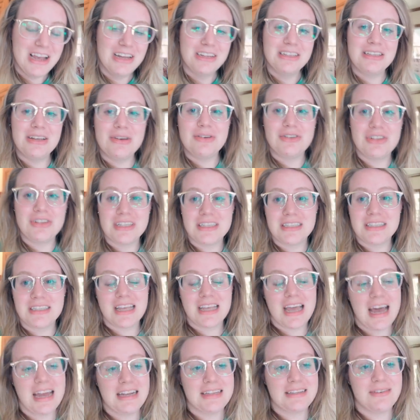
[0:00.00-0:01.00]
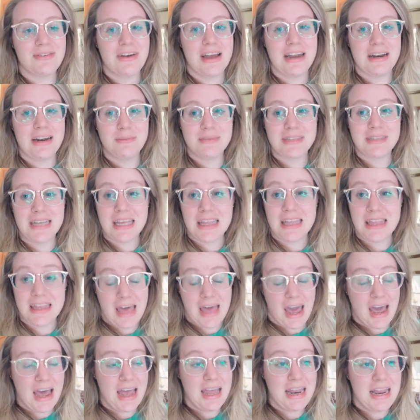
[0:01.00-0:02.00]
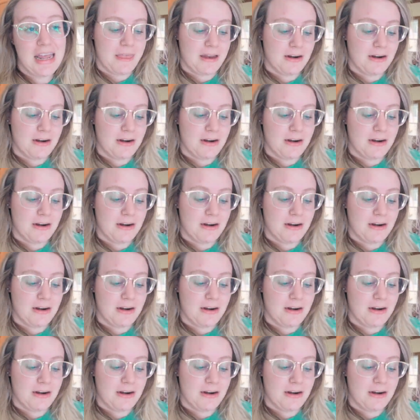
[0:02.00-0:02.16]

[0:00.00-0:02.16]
So just kinds of items like that.